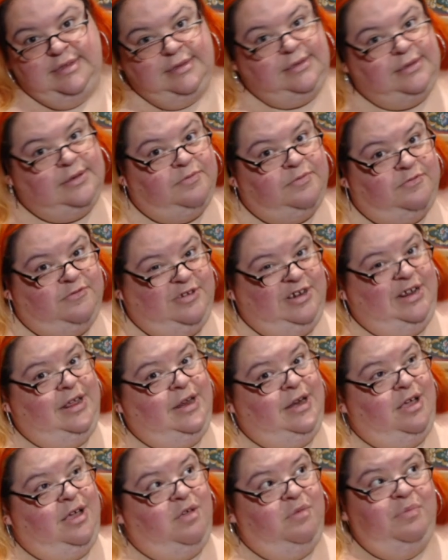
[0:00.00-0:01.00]
someone
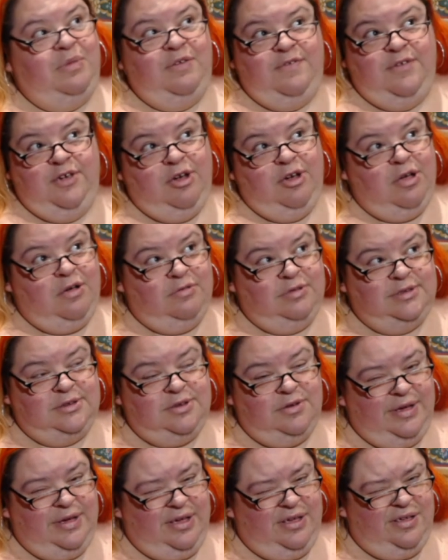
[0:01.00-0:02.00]
can help me figure out what's
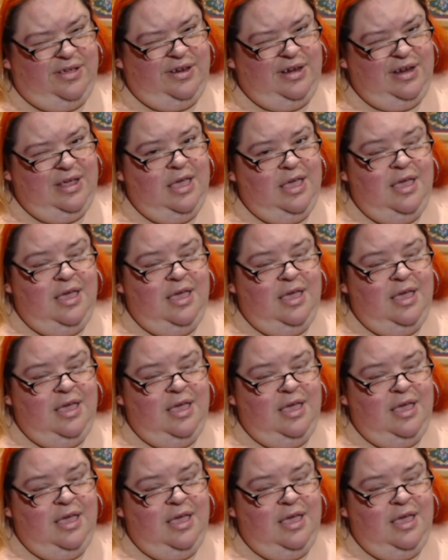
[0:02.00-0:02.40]
going on,